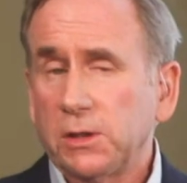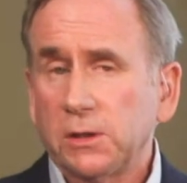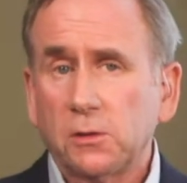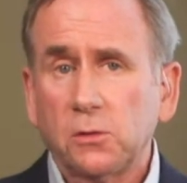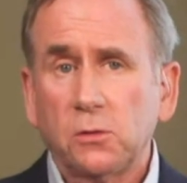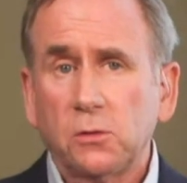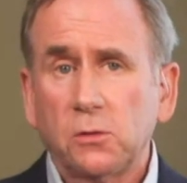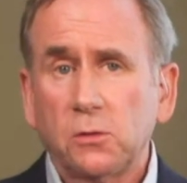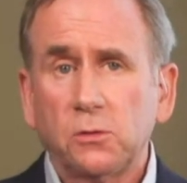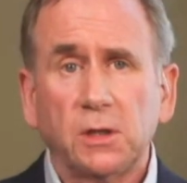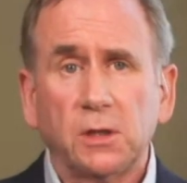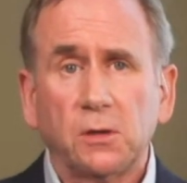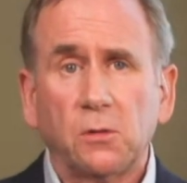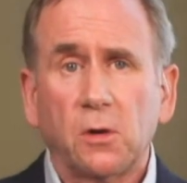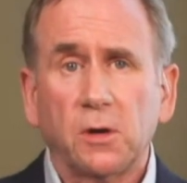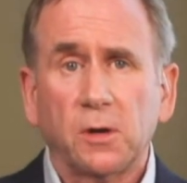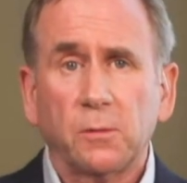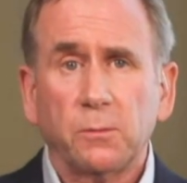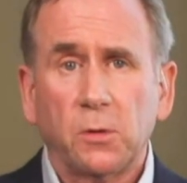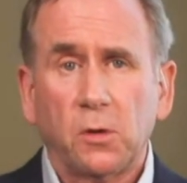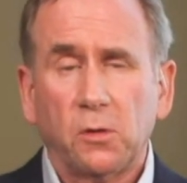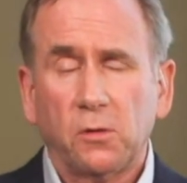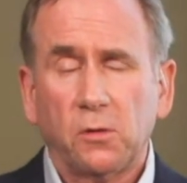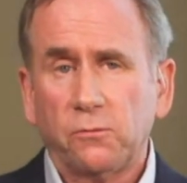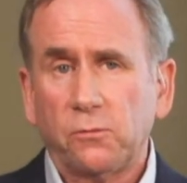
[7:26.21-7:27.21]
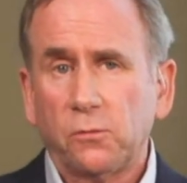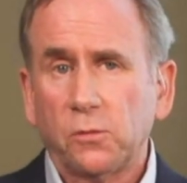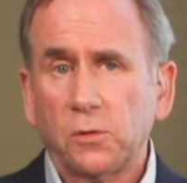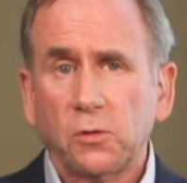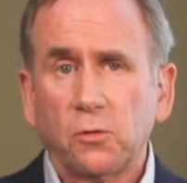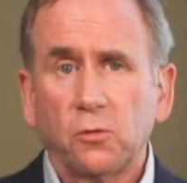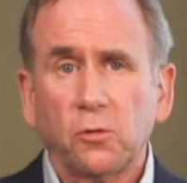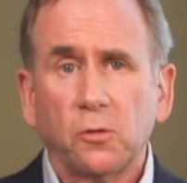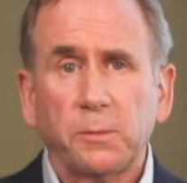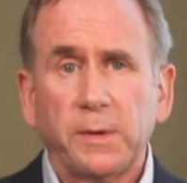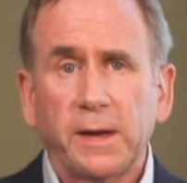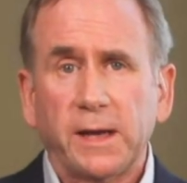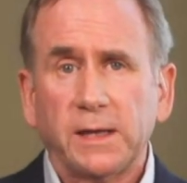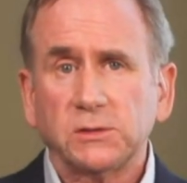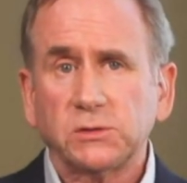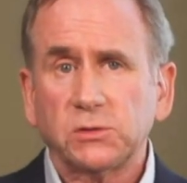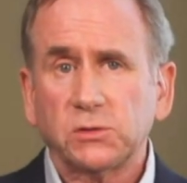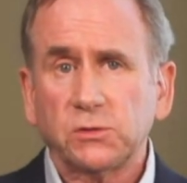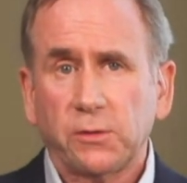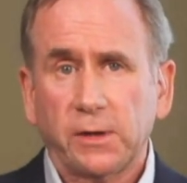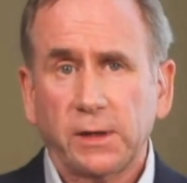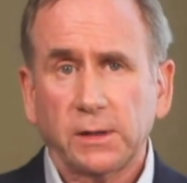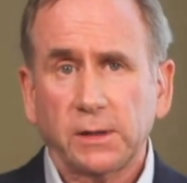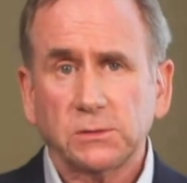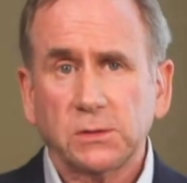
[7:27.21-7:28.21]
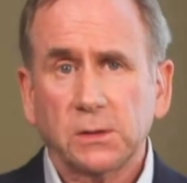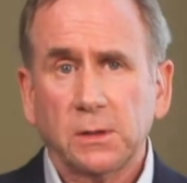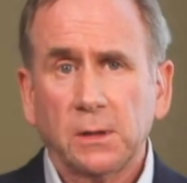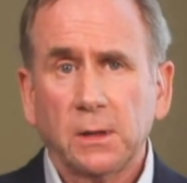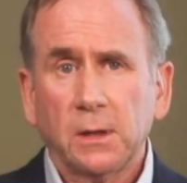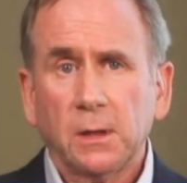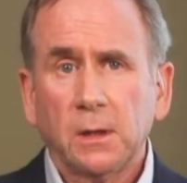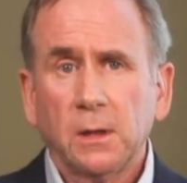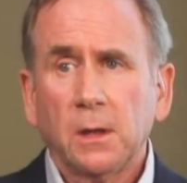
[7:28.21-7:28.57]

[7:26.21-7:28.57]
including in automotive, where Europe has strengths.